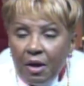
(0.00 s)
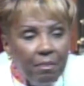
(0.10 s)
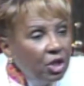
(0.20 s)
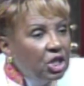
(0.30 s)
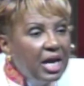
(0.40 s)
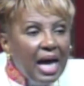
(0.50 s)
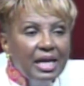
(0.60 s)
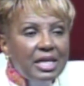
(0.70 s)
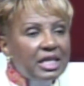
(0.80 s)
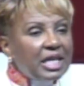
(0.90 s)
But you got to
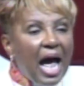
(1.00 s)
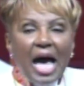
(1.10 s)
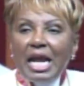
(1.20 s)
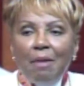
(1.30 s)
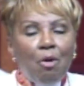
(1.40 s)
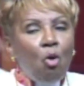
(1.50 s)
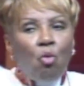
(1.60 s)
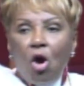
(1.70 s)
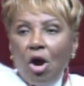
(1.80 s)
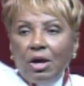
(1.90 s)
decide, I'm going to
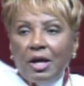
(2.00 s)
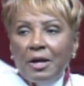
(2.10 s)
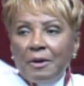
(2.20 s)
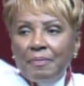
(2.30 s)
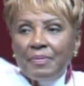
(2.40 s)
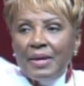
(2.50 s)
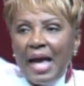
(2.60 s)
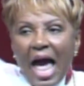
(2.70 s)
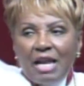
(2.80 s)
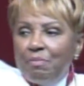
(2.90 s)
work
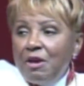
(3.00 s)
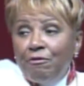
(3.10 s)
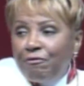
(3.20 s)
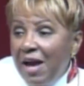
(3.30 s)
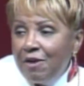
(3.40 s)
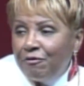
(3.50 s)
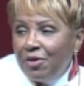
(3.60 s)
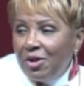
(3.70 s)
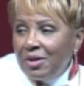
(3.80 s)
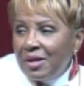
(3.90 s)
and be
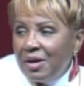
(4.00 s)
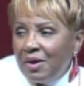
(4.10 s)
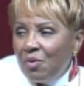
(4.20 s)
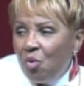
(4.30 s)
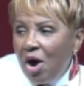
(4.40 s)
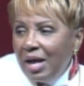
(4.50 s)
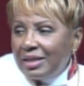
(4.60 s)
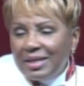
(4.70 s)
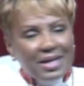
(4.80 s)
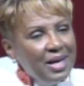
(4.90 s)
faithful,
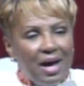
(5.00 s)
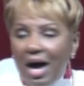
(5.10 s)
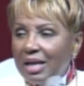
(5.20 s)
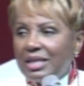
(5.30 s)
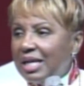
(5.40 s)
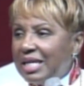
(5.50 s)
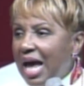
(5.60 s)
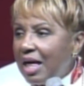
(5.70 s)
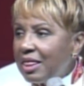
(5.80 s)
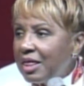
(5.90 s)
what? Unto
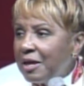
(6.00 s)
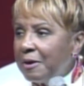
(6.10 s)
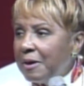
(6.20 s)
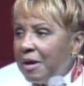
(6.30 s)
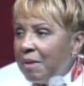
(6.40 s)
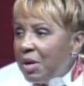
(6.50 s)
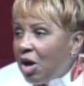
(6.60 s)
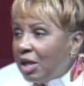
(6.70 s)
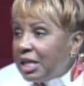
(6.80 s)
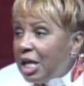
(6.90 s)
death.
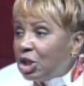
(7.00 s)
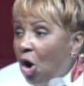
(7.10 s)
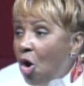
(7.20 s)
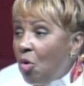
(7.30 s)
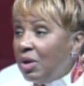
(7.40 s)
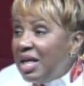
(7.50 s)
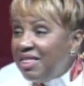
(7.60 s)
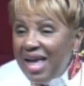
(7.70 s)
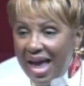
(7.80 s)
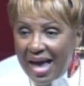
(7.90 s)
Because it is only
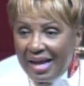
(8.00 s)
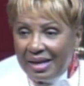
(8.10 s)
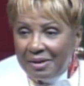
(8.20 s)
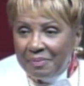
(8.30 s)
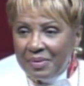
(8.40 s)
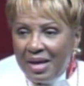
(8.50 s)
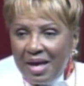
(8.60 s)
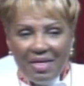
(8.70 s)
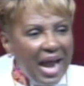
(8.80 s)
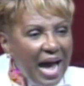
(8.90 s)
then
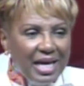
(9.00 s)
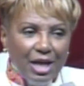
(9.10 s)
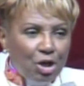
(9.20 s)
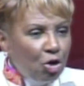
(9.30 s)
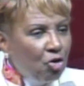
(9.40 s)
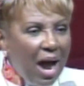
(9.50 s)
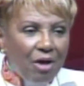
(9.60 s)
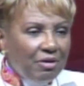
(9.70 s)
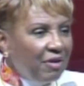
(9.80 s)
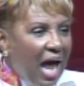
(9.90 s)
that I get the
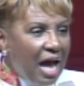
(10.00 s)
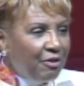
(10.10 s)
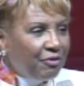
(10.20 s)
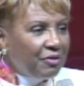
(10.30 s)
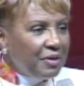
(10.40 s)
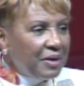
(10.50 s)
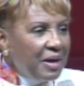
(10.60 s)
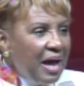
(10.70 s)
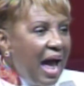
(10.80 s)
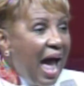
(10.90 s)
crown of life.
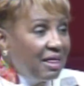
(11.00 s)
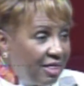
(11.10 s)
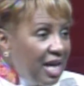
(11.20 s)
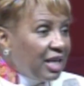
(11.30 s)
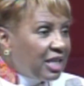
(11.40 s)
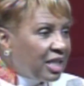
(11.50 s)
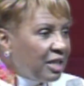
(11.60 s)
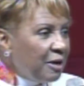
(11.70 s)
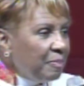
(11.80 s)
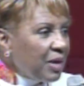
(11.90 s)
And this
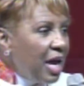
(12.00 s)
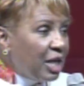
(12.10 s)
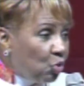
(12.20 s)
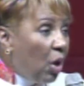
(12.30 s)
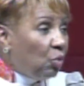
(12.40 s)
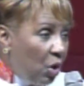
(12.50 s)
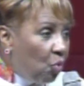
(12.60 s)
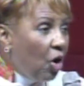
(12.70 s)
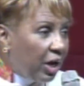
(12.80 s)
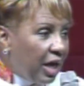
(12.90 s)
is what we're
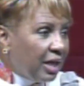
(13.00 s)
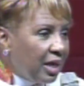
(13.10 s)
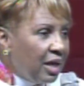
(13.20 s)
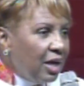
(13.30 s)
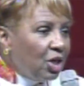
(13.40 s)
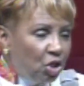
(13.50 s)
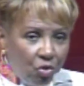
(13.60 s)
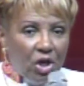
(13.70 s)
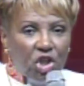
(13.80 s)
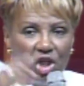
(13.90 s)
working
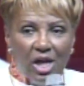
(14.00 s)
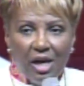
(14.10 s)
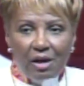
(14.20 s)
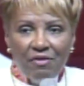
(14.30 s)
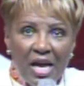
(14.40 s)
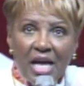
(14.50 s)
to achieve.